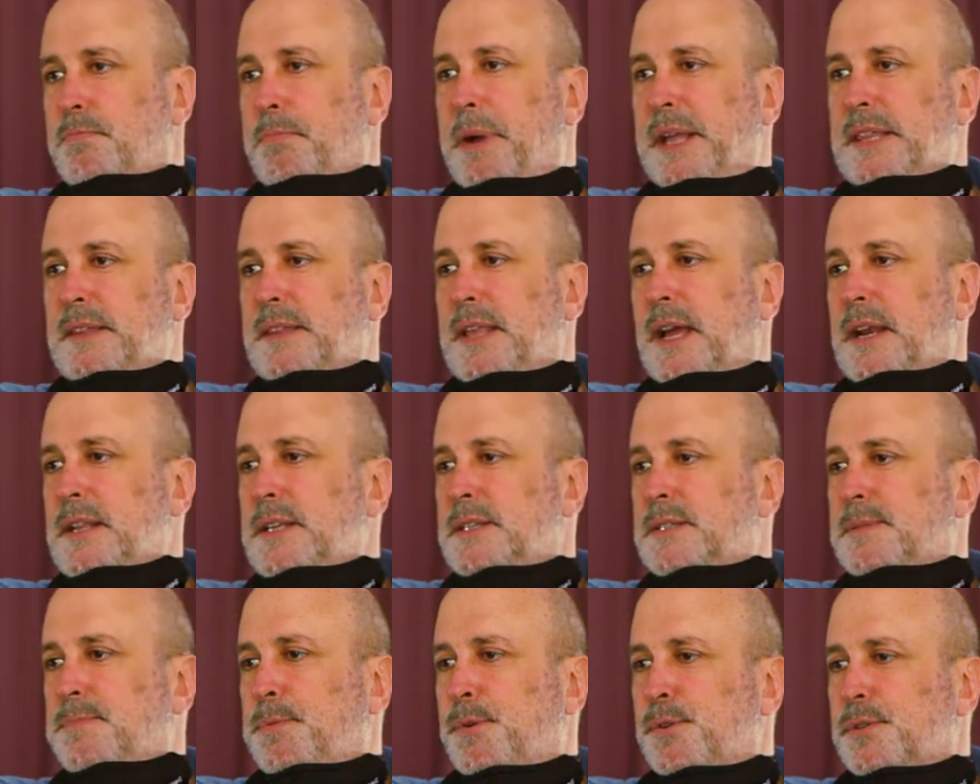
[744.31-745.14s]
but that
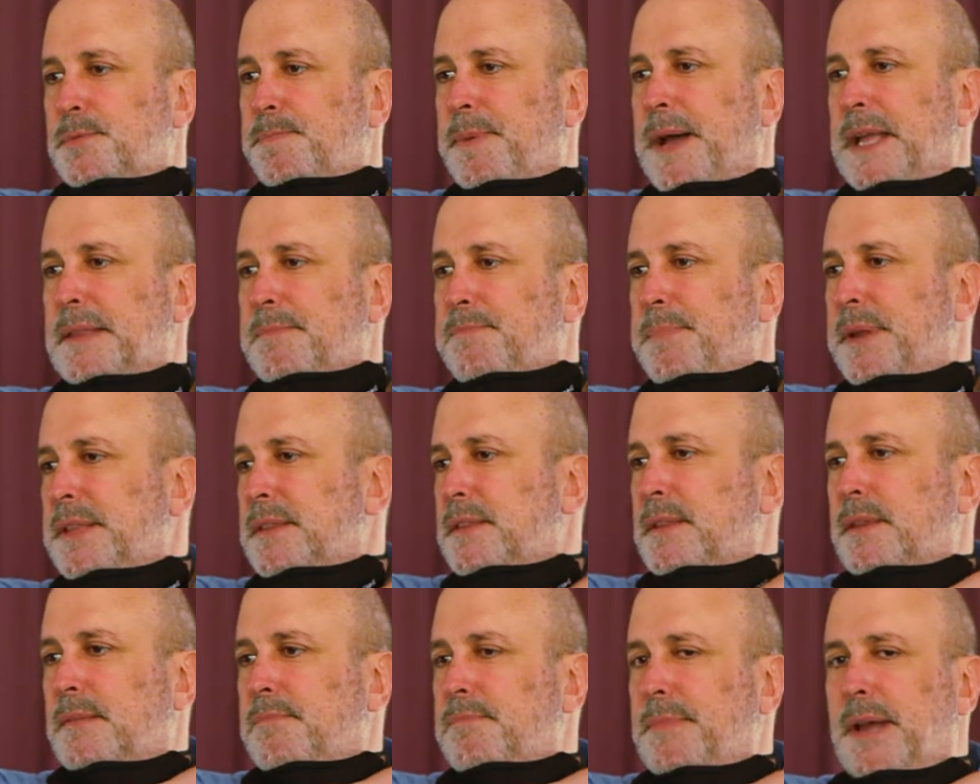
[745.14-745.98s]
is spot,
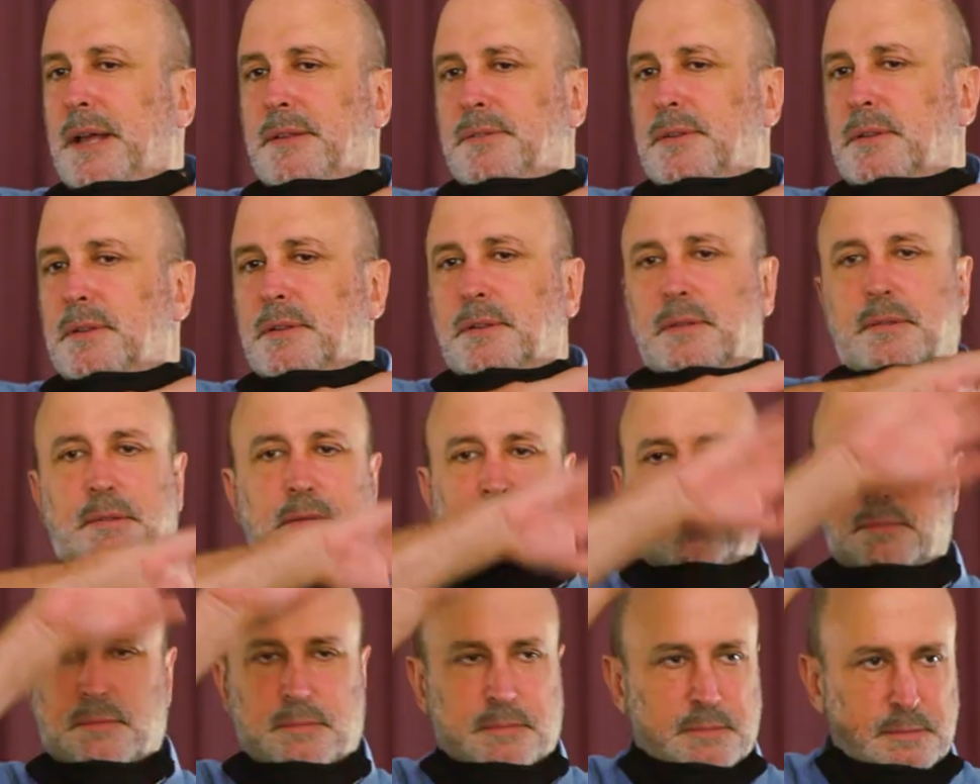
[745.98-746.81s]
but the mountain
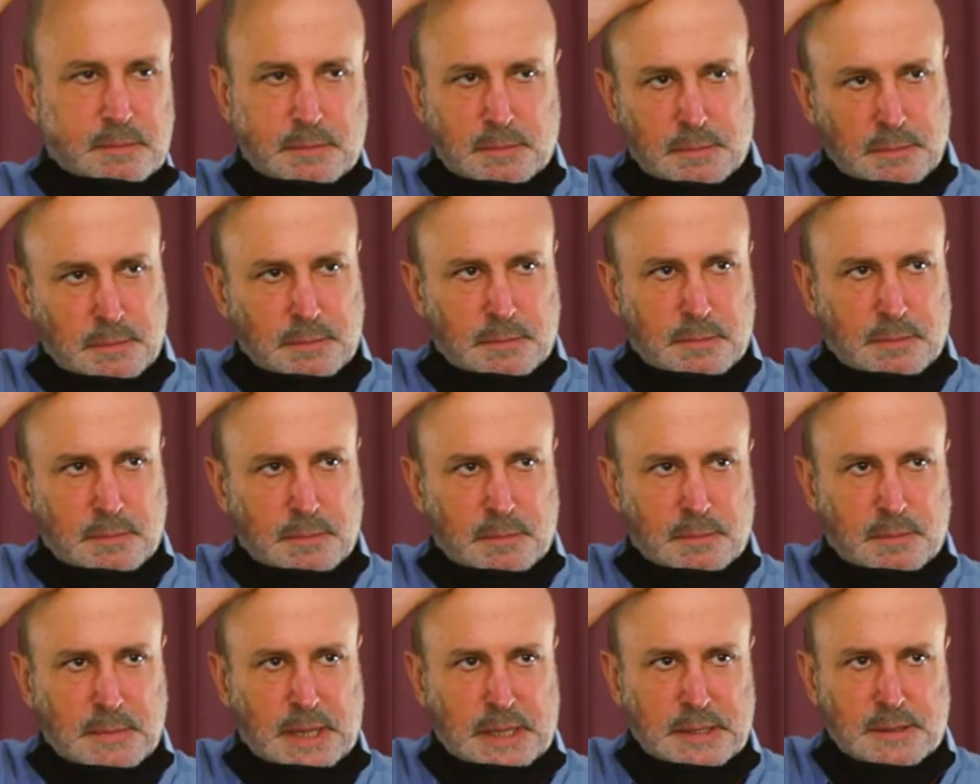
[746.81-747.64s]

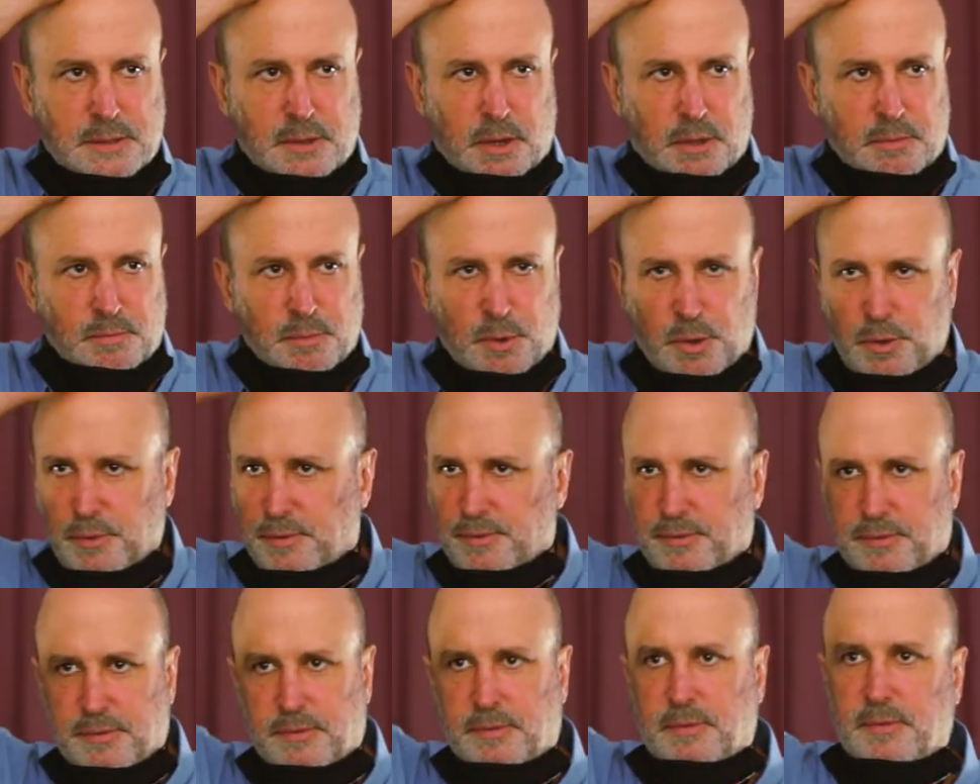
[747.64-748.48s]
does not
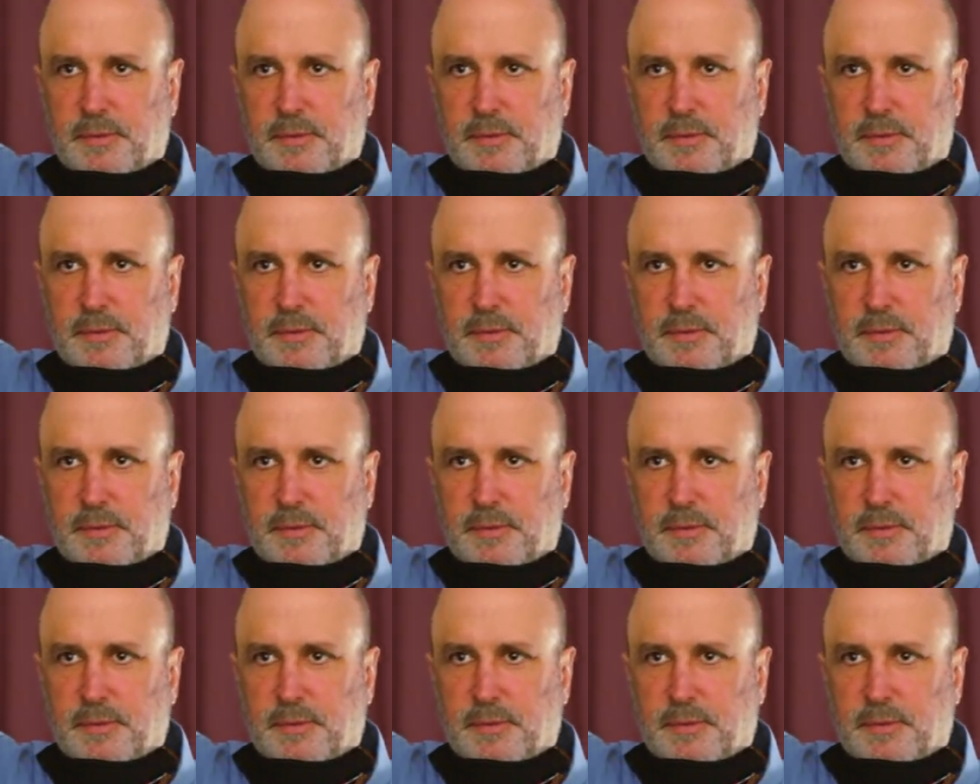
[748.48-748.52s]
move.